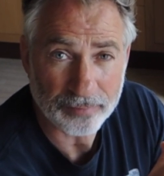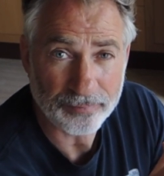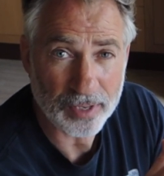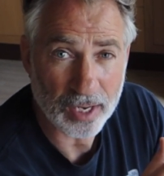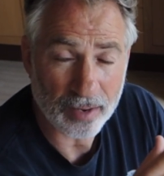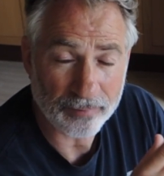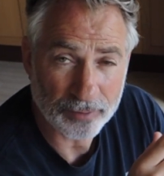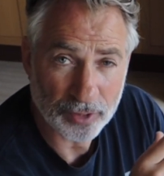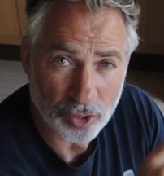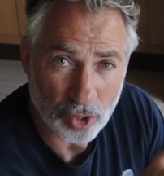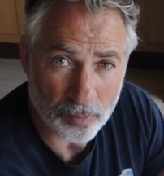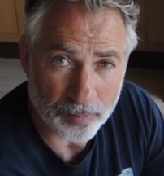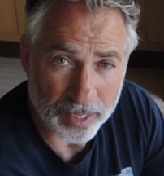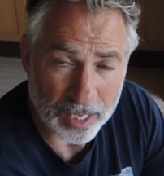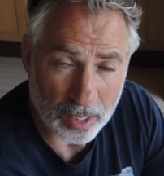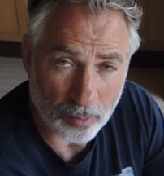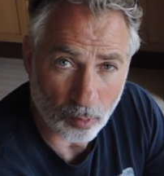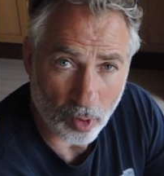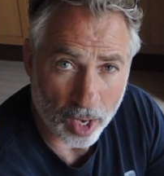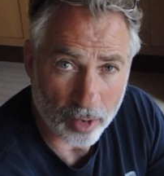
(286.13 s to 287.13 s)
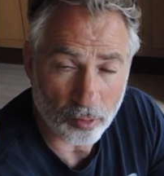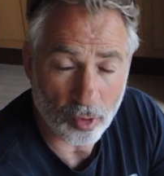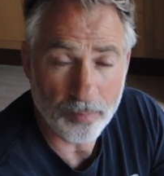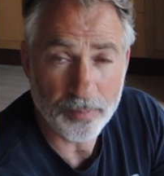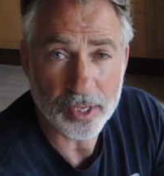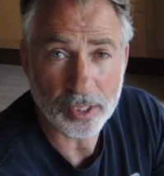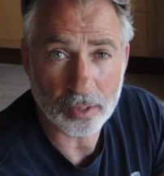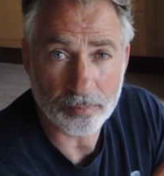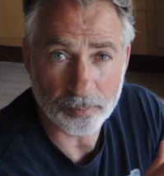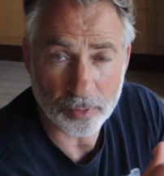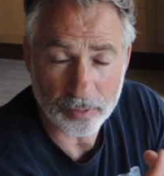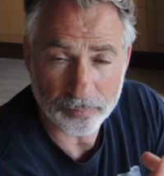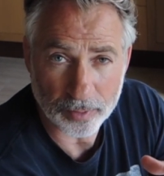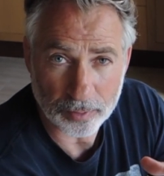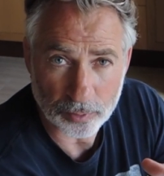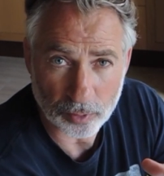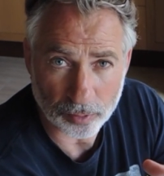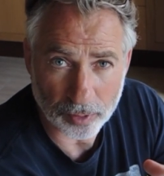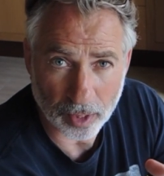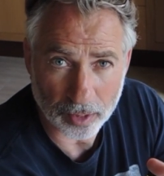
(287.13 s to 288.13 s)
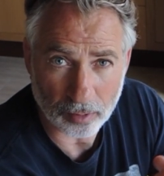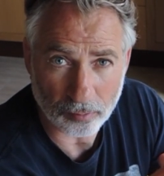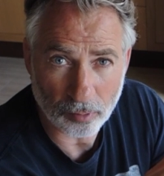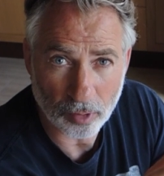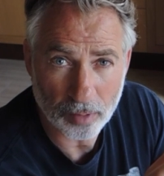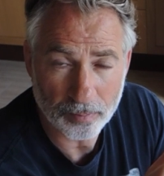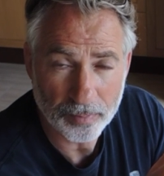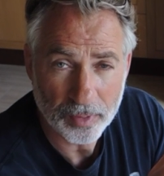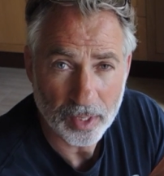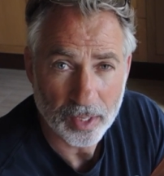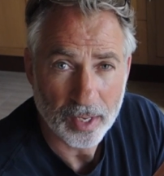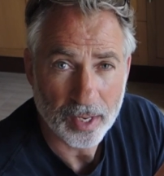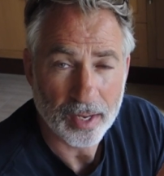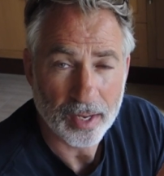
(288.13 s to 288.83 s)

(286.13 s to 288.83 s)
If you have too many in one room, you can move them to another room.